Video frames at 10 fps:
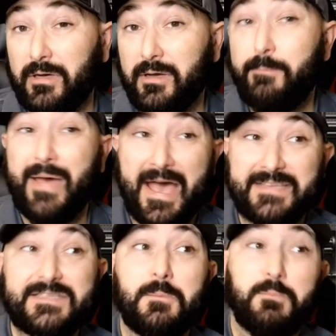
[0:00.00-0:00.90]

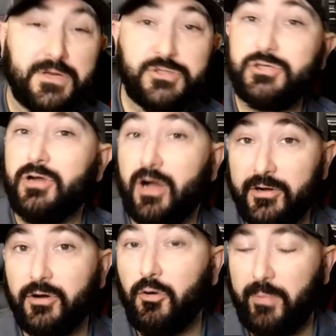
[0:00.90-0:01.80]
passed muster
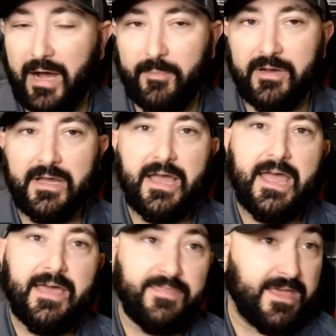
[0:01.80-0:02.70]
under Obama,
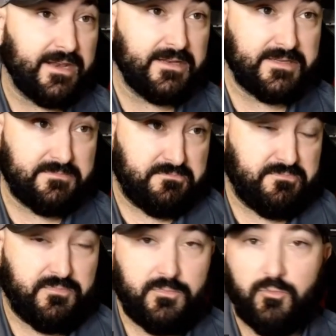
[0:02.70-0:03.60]
and then it
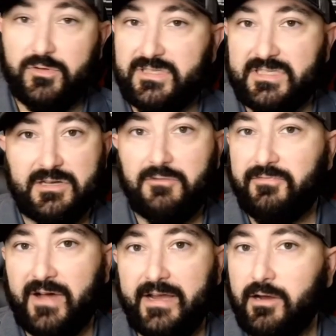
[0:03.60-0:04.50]
was still
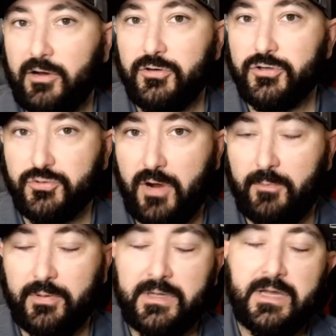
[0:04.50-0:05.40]
fine under
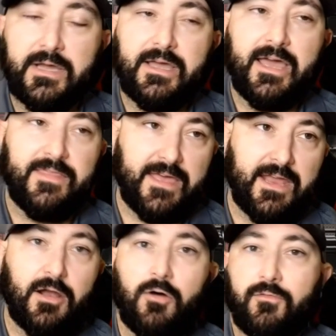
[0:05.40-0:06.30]
Trump. And
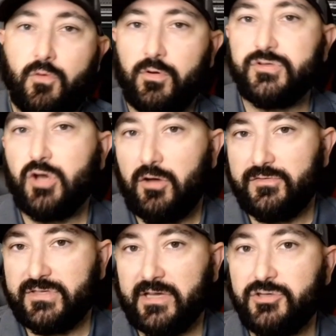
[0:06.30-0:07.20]
then, of course, all of a
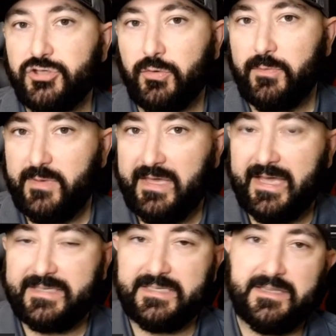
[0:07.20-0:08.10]
sudden, Joey B
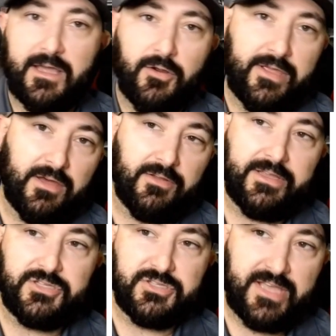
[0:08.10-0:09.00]
gets in there, he
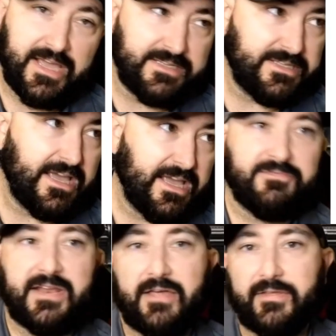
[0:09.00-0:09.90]
unleashes the ATF.
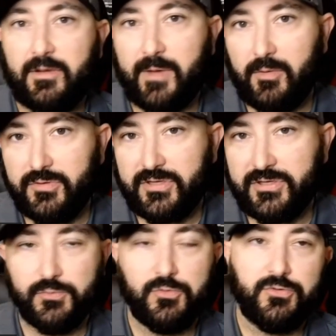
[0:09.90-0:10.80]
Now they come out with these
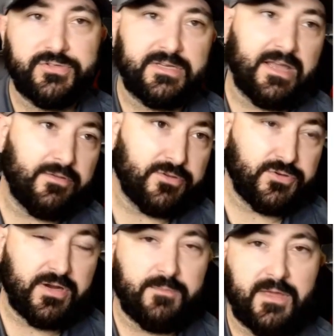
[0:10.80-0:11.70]
rules, and now they're
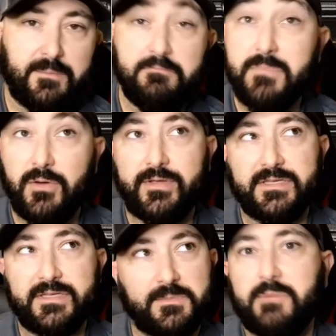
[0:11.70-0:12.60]
trying to make
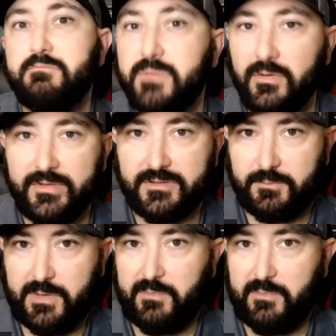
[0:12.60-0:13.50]
millions upon millions of
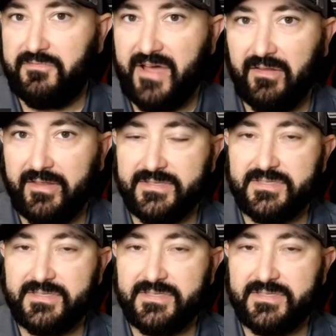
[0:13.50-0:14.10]
people felons